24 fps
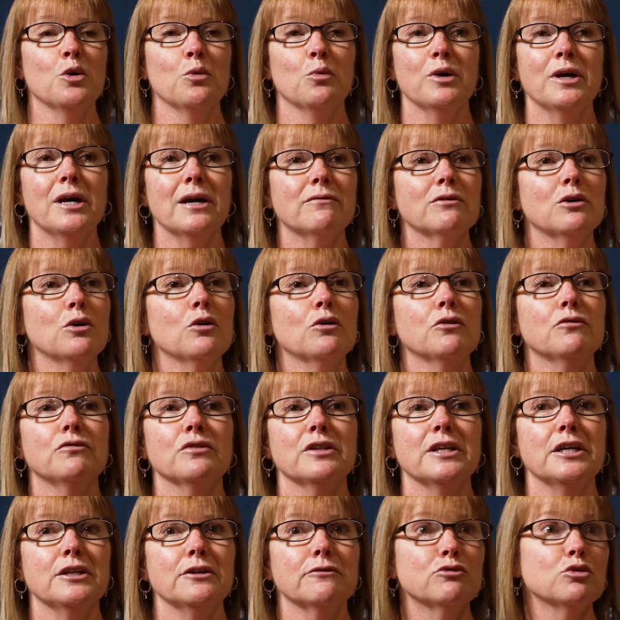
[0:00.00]
We have a whole
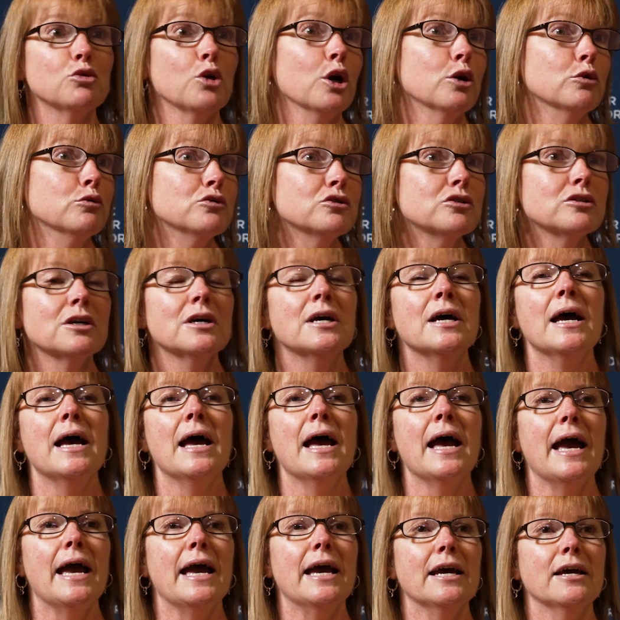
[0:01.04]
fleet of drones,
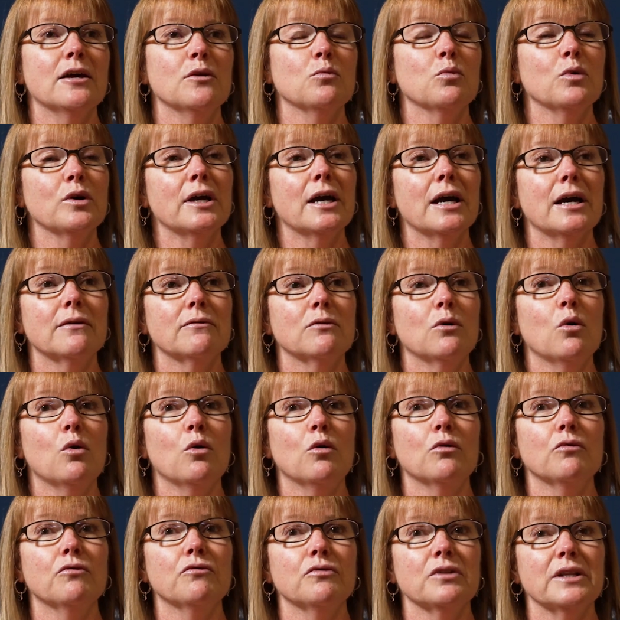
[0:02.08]
and we have a
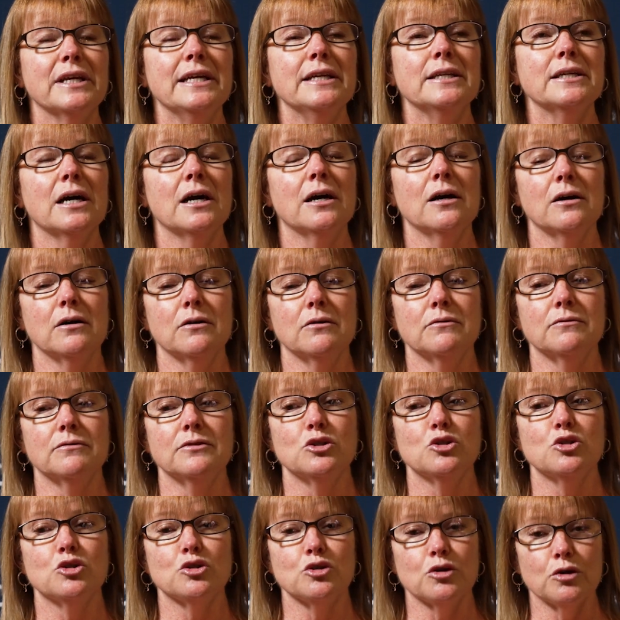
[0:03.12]
whole fleet of
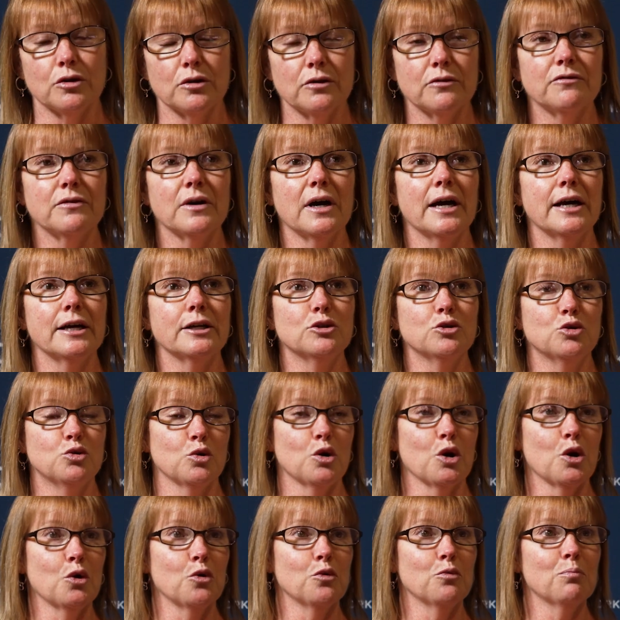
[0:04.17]
certified
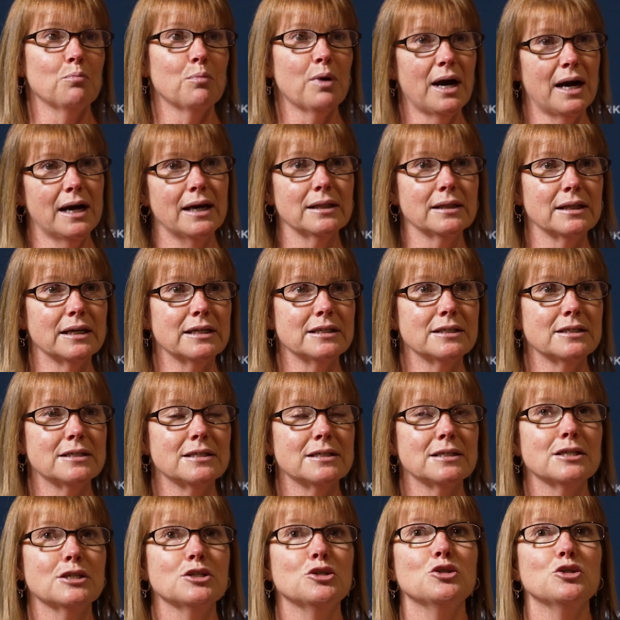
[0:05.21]
drone pilots.